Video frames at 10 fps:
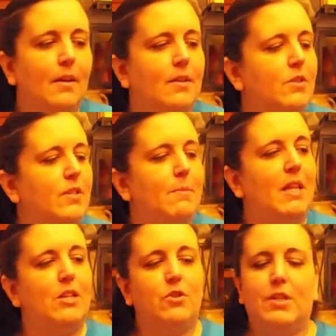So some of
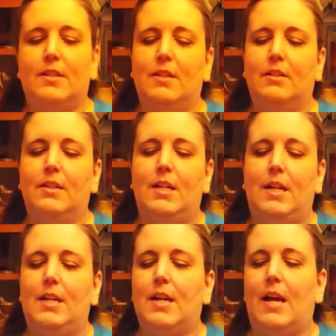these are just little teeny
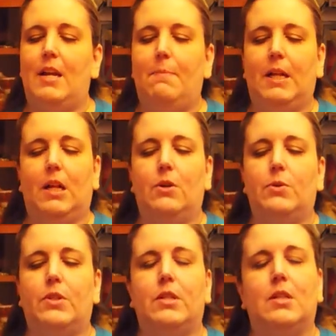tiny
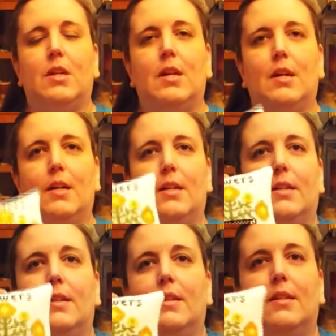pillows.
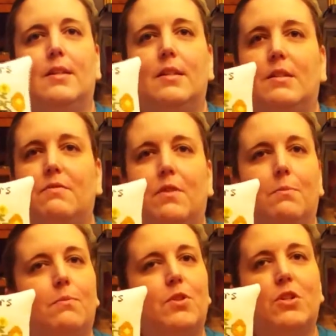This is from
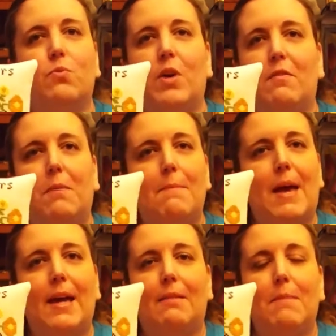just one of my
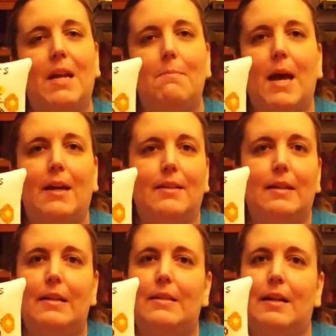many
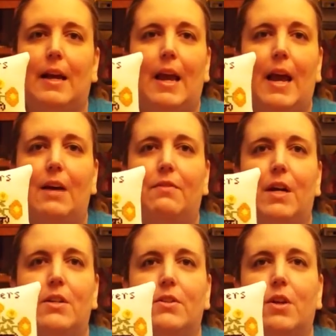magazines that I have. I
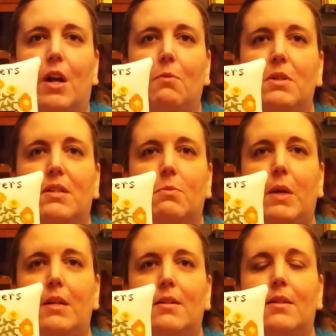just thought it was
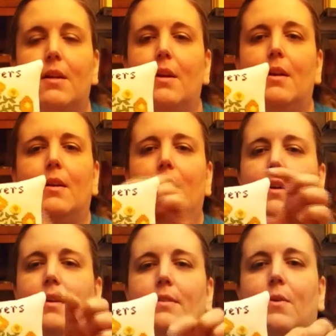sweet.
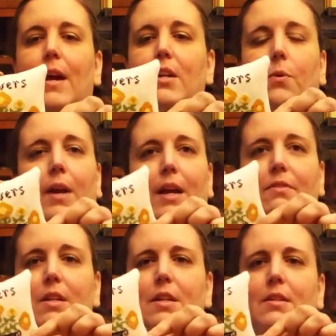So I don't have the
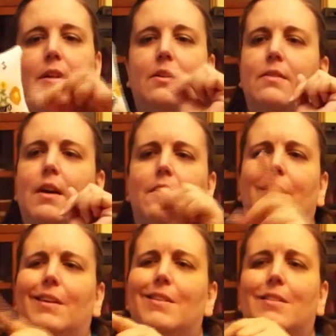details other
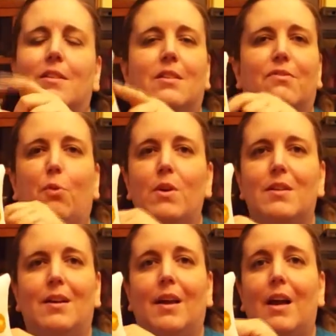than it's just a
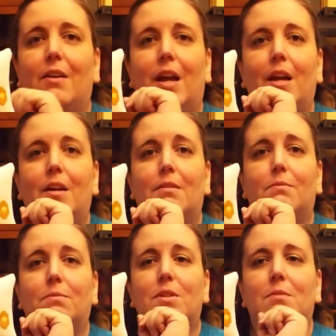14 count Aida,
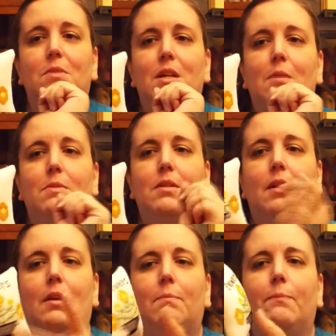some DMC, and